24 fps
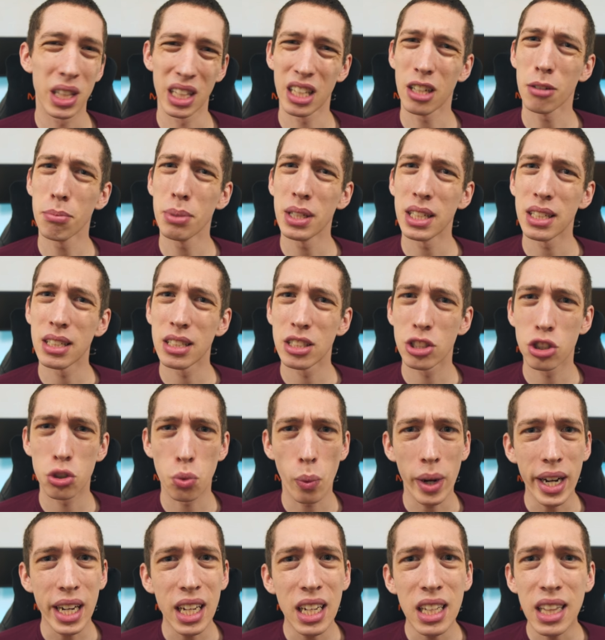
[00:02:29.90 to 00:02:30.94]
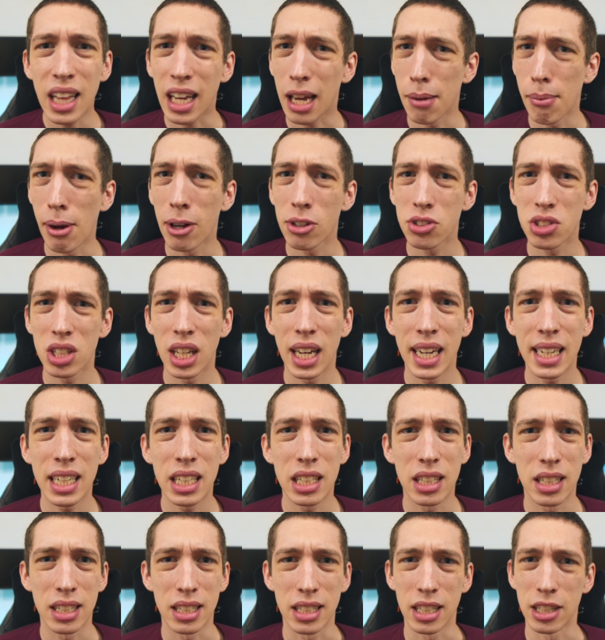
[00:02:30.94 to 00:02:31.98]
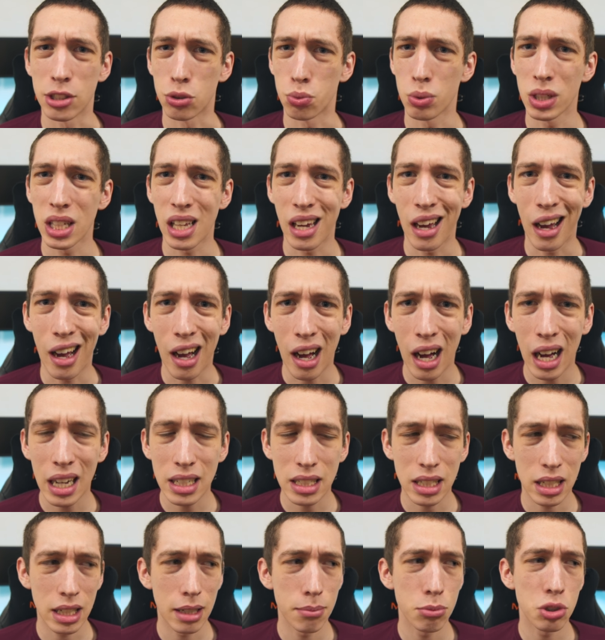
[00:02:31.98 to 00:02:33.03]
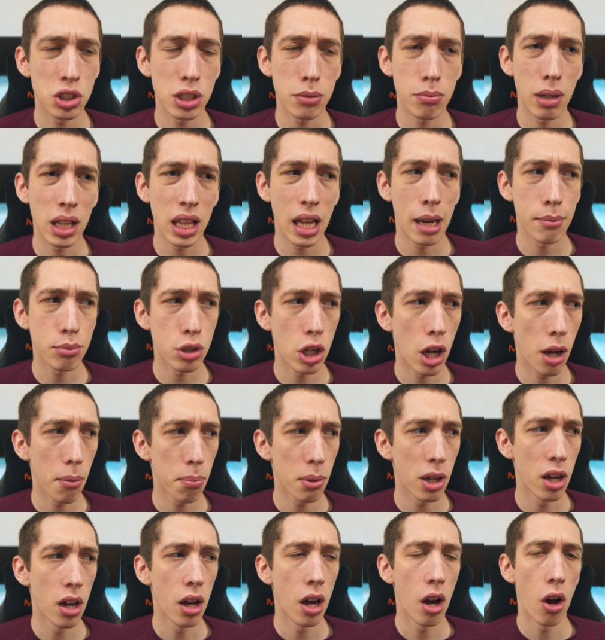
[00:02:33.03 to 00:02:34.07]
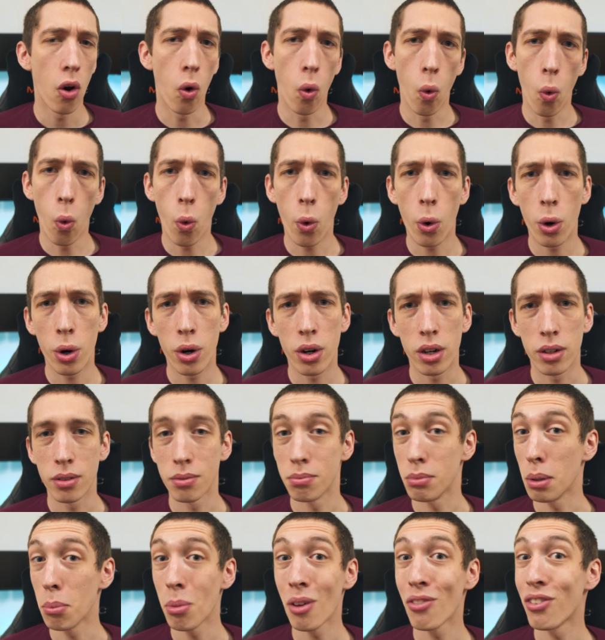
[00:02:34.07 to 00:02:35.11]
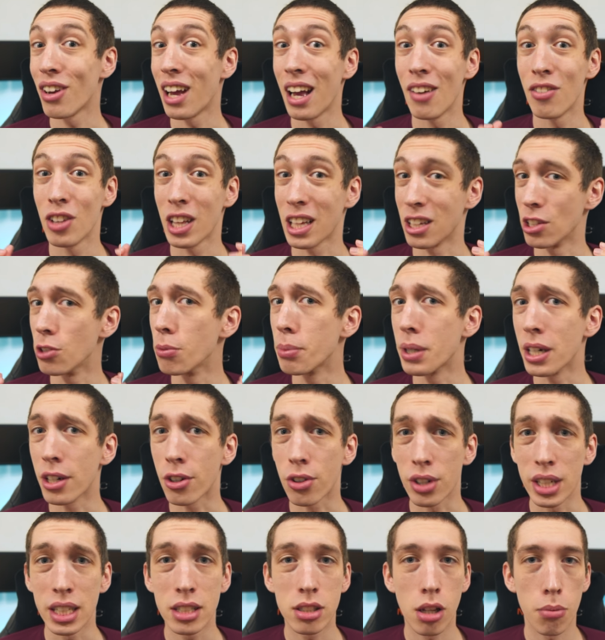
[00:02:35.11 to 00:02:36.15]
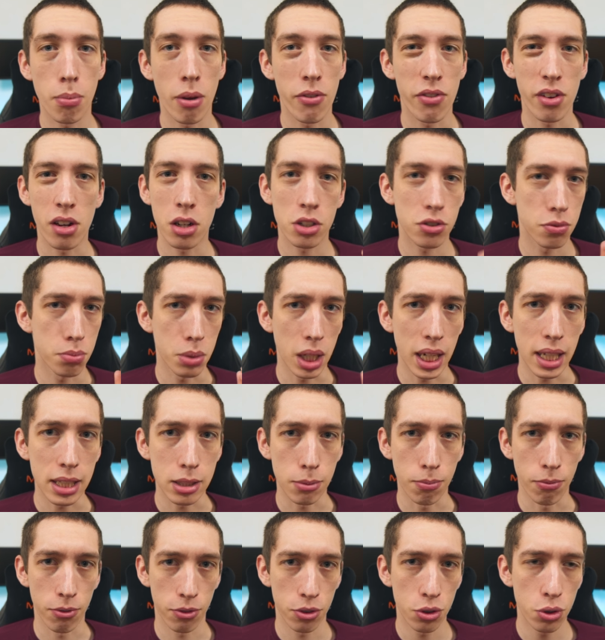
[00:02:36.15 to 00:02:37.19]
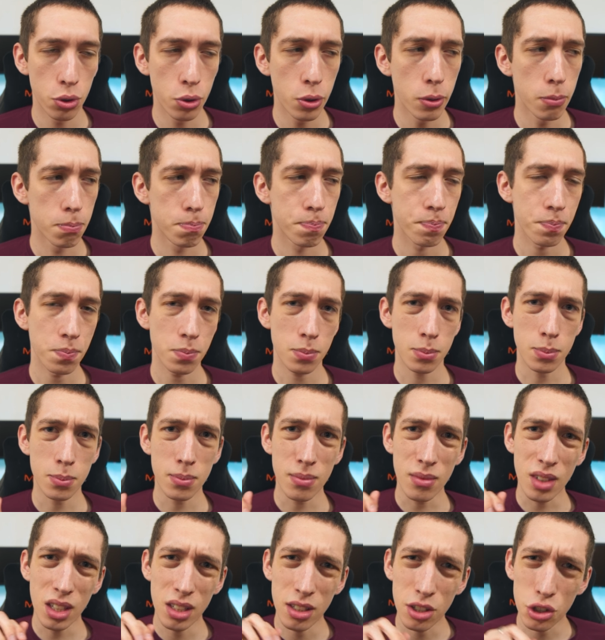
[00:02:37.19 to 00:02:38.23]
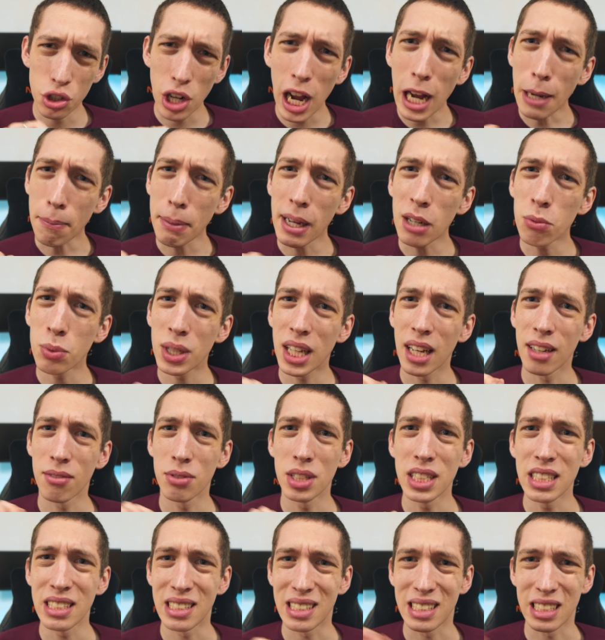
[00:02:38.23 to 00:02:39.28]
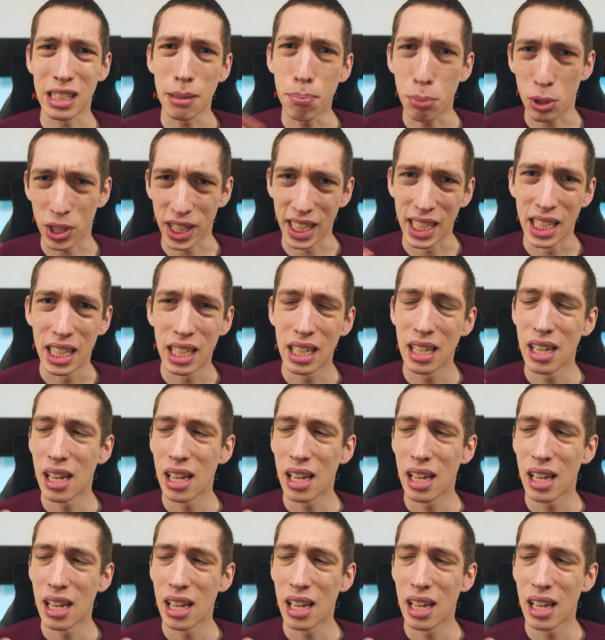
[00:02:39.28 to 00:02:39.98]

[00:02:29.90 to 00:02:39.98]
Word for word: a little bit sweaty, like I'm outside and it's really hot and I'm using my laptop, or maybe if I have like a little bit of grease on my fingers from eating some food, the trackpad would get really slippery.